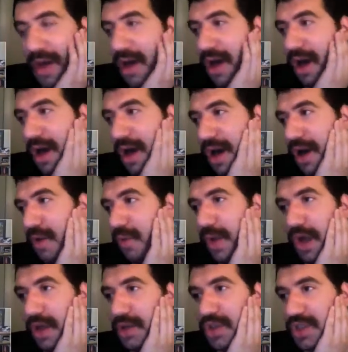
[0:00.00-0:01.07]
Uh, we
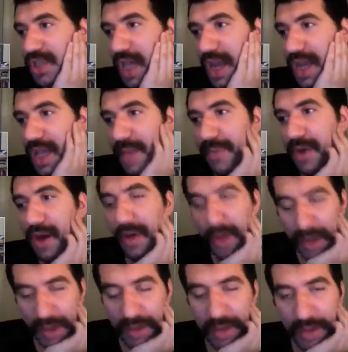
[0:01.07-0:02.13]
all just kind of kept
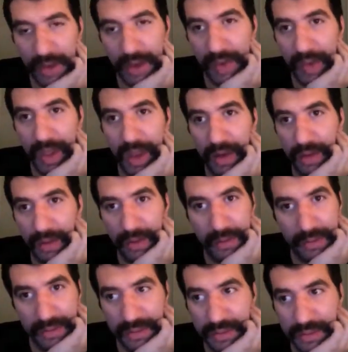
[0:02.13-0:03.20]
going, and then